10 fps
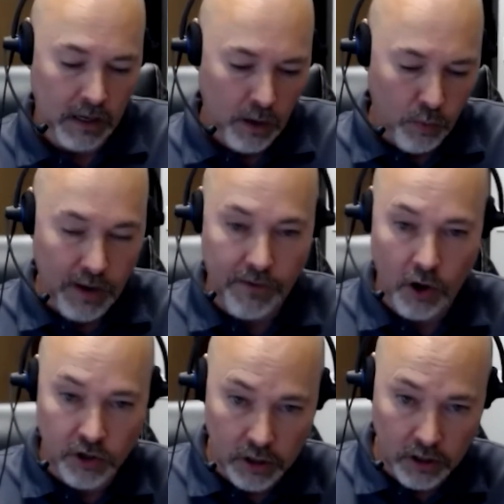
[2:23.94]
We have
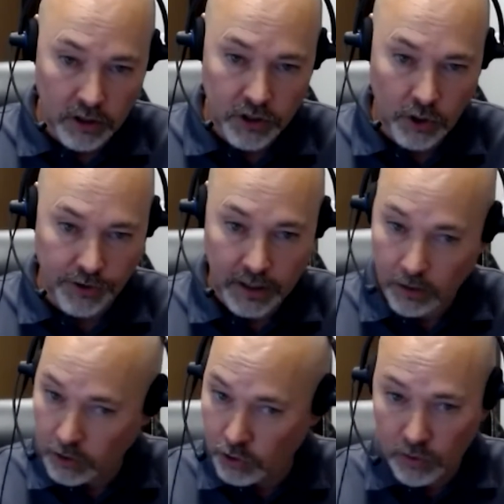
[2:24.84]
coaching and consulting.
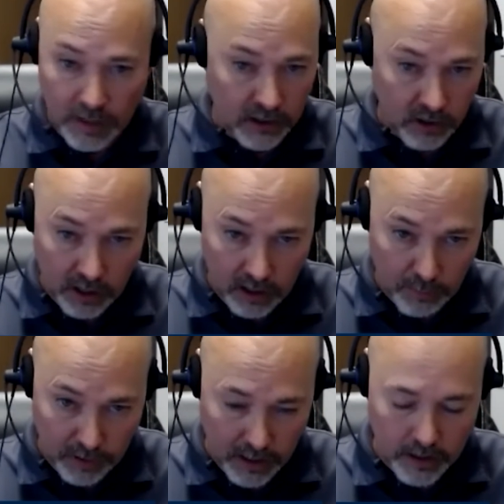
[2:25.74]
Those two things are
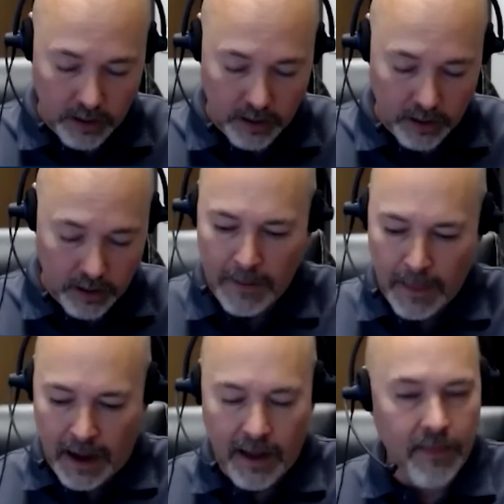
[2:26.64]
completely different.
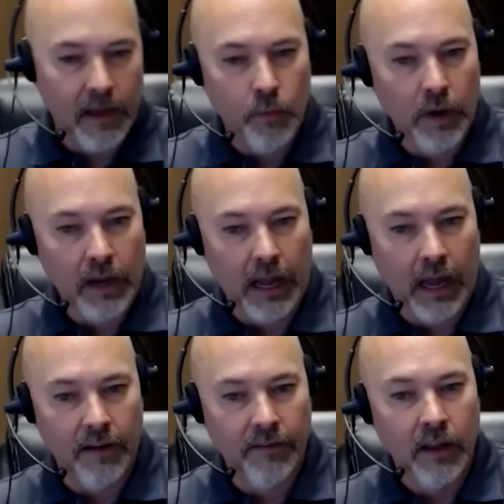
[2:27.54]
And then we
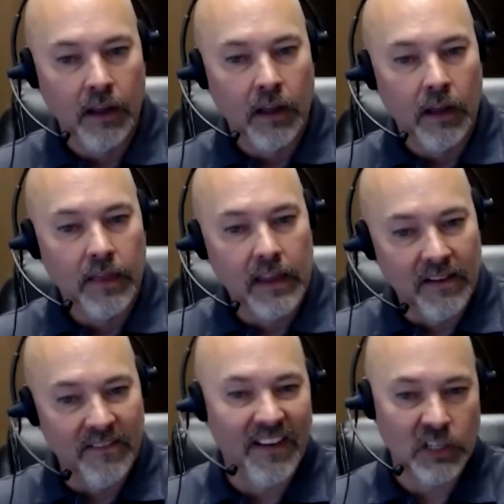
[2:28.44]
have the
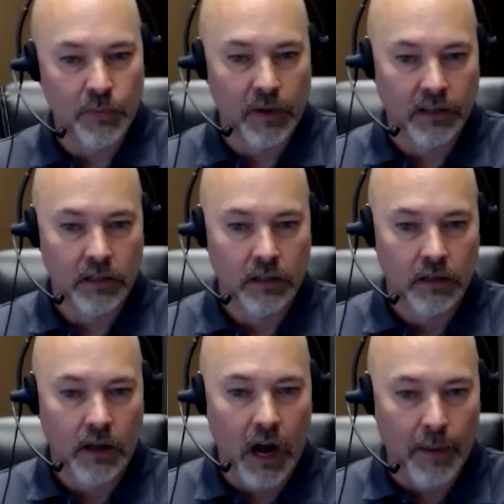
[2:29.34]
investment
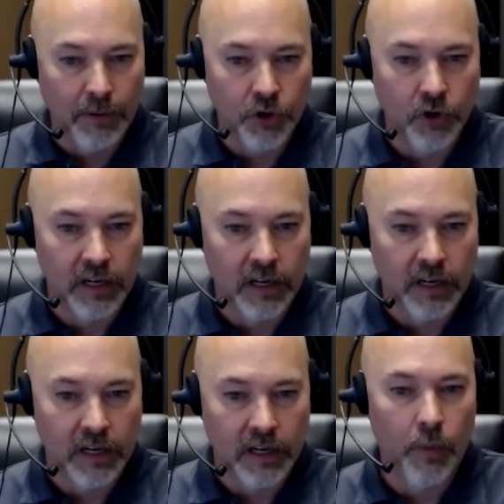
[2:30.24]
opportunities
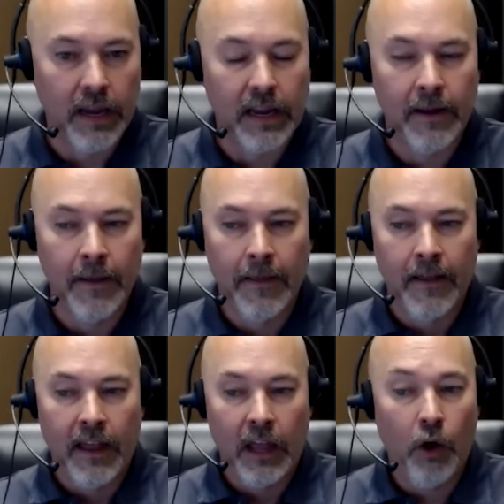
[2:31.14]
where we
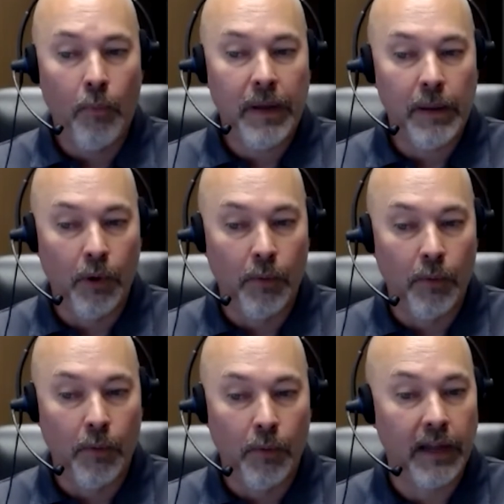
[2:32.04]
help people
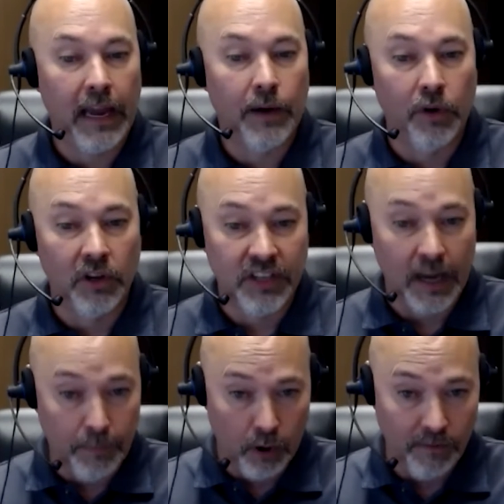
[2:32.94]
build a real
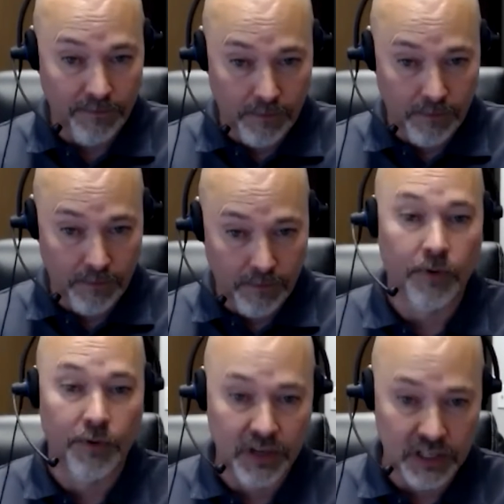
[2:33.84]
estate portfolio
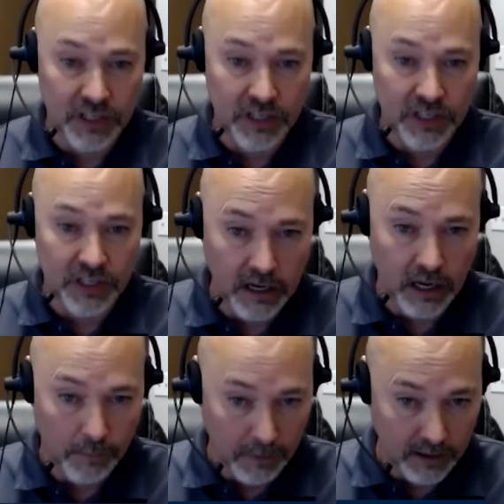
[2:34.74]
for residual
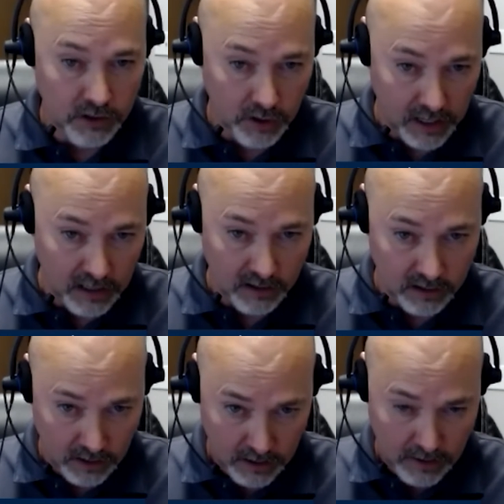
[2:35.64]
income so they
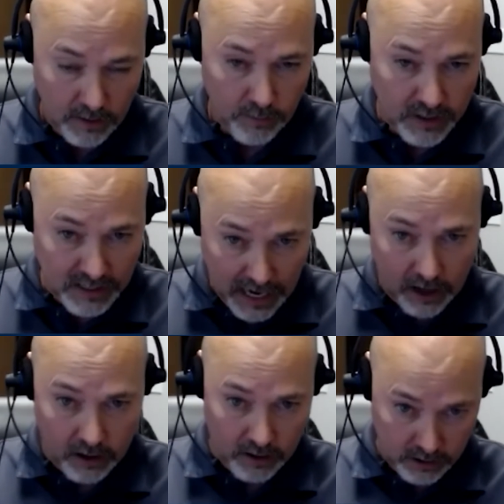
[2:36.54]
can retire